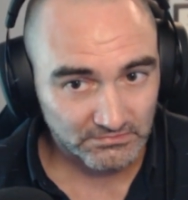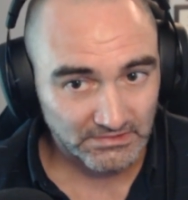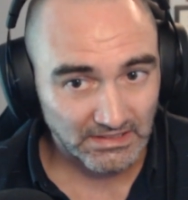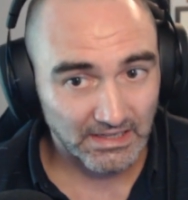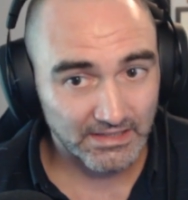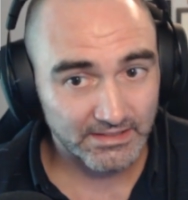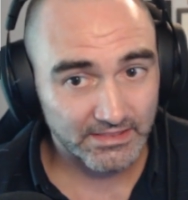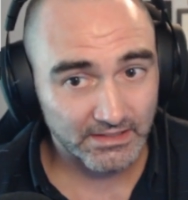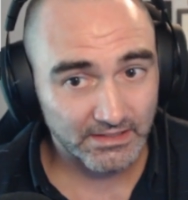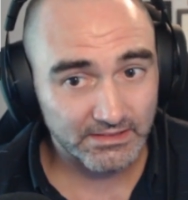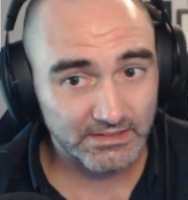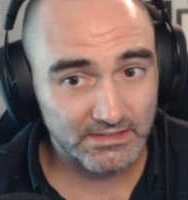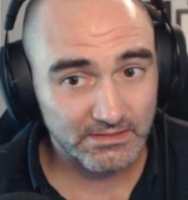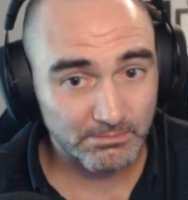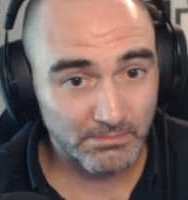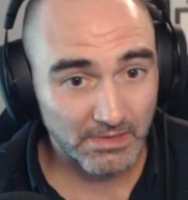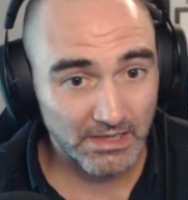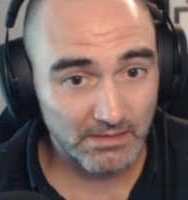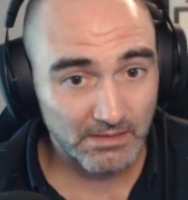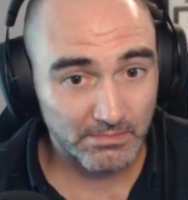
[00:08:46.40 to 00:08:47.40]
I think this
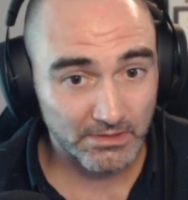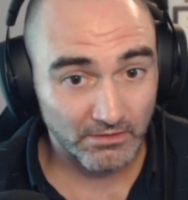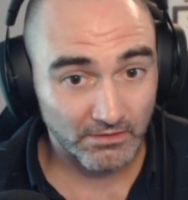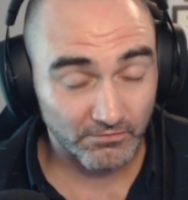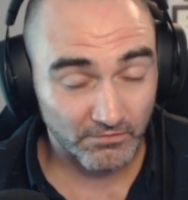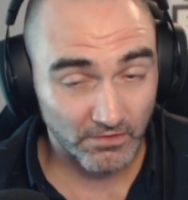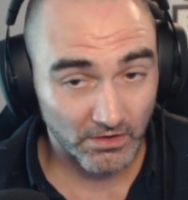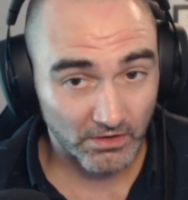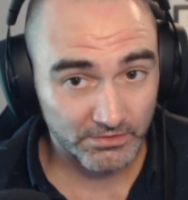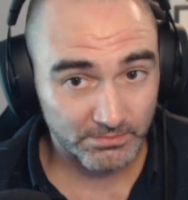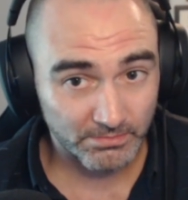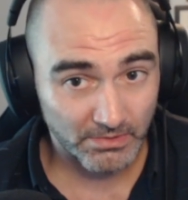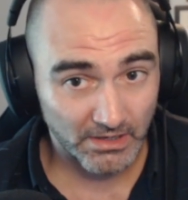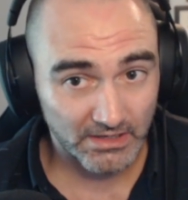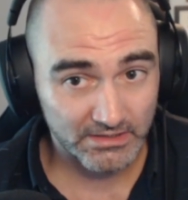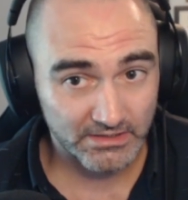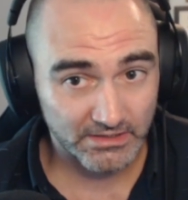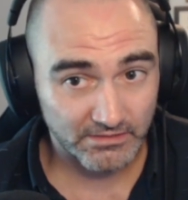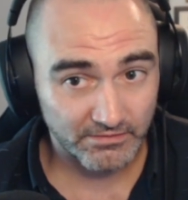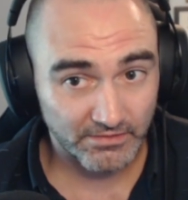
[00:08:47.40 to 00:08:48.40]
may be a false
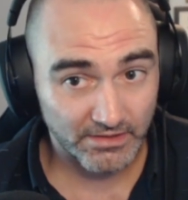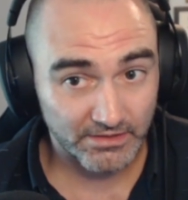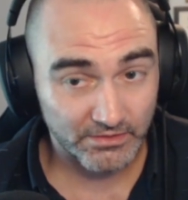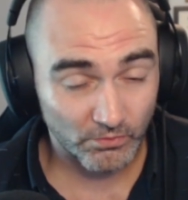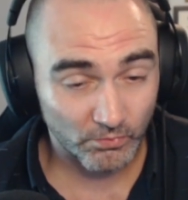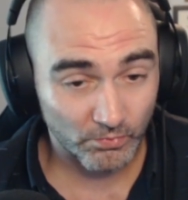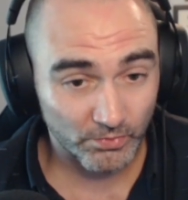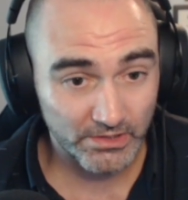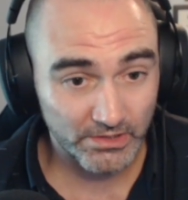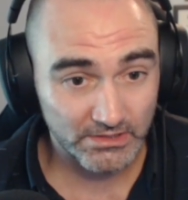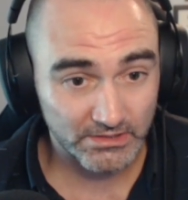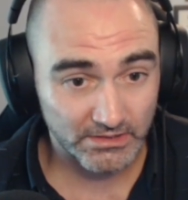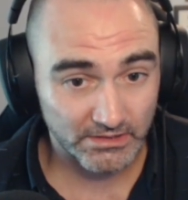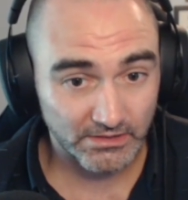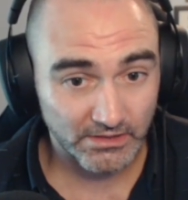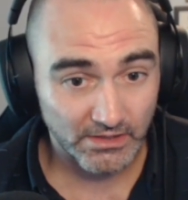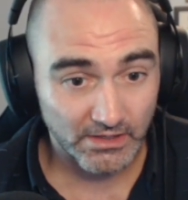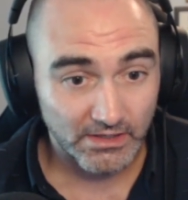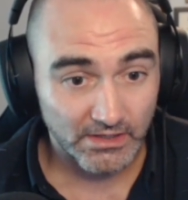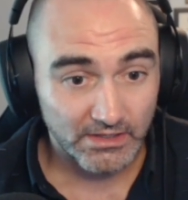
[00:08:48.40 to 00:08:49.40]
positive. And the reason
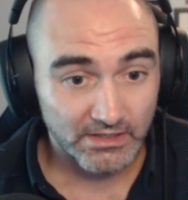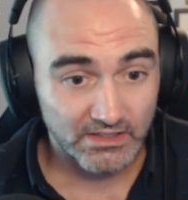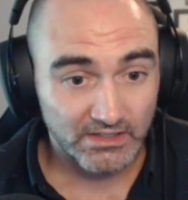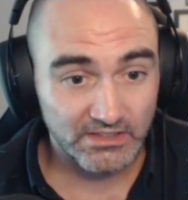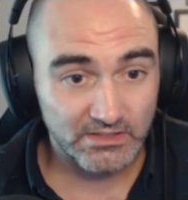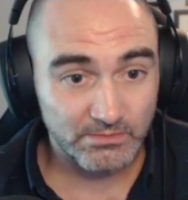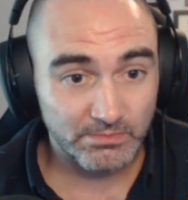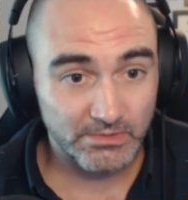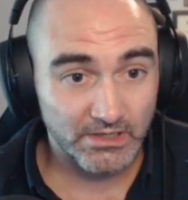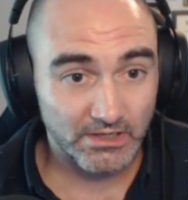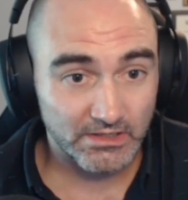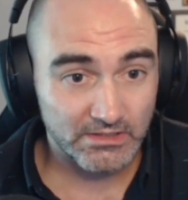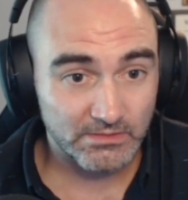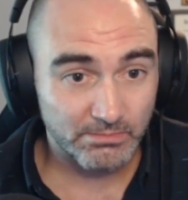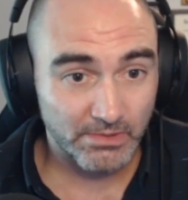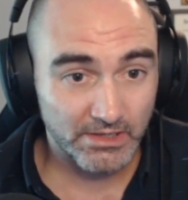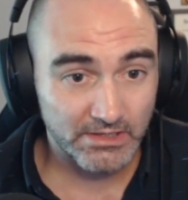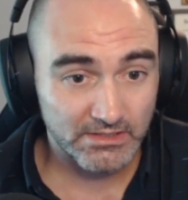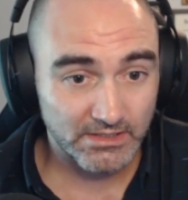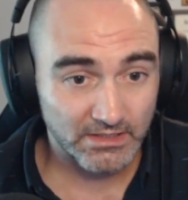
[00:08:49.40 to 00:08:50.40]
is because
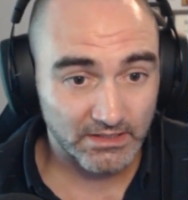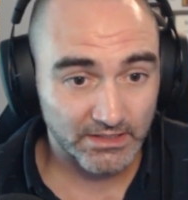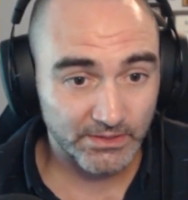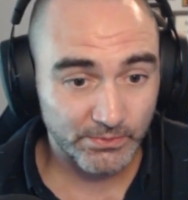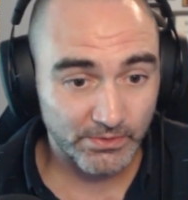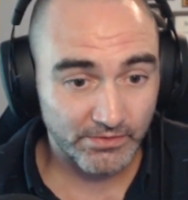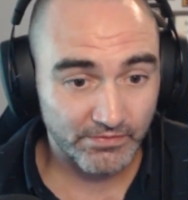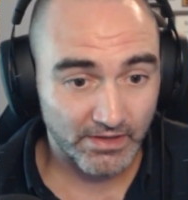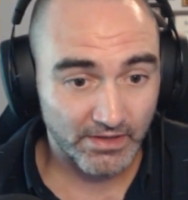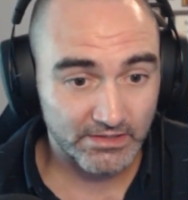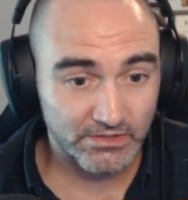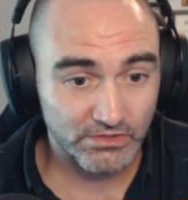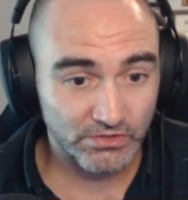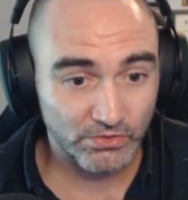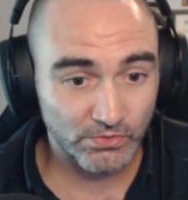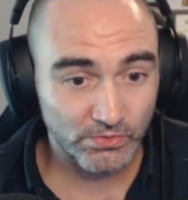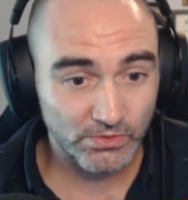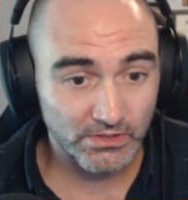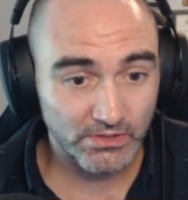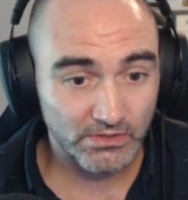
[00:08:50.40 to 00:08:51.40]
basically we've had
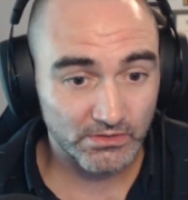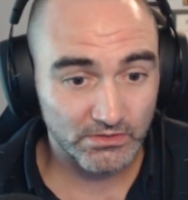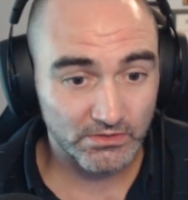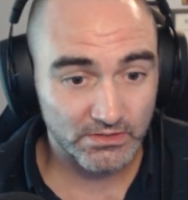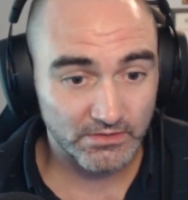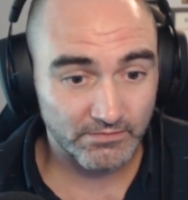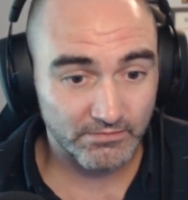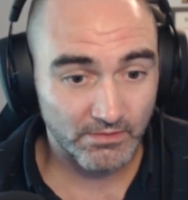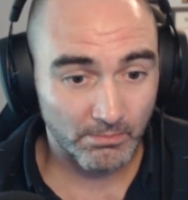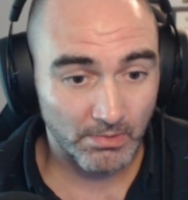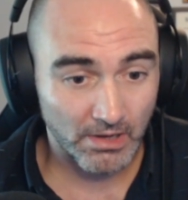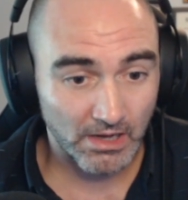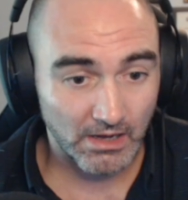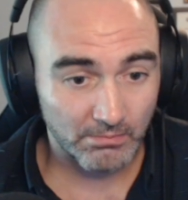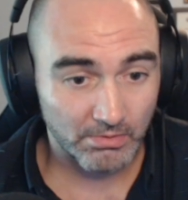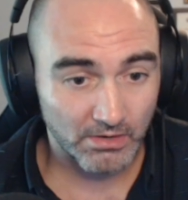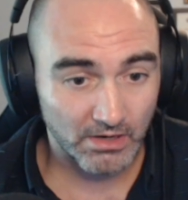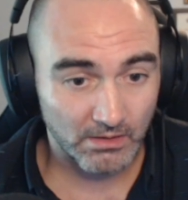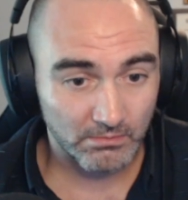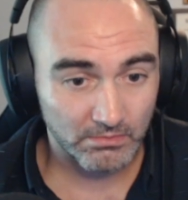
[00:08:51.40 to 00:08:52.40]
two years of the bot
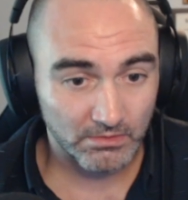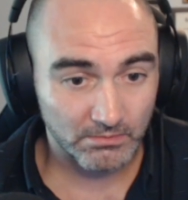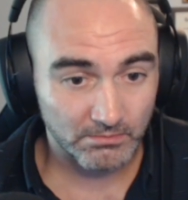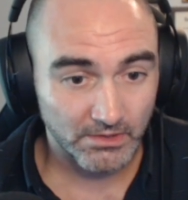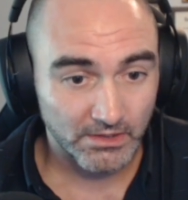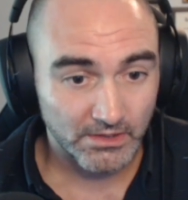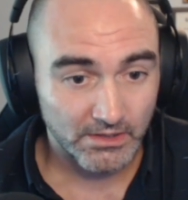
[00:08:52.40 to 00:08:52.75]
problem.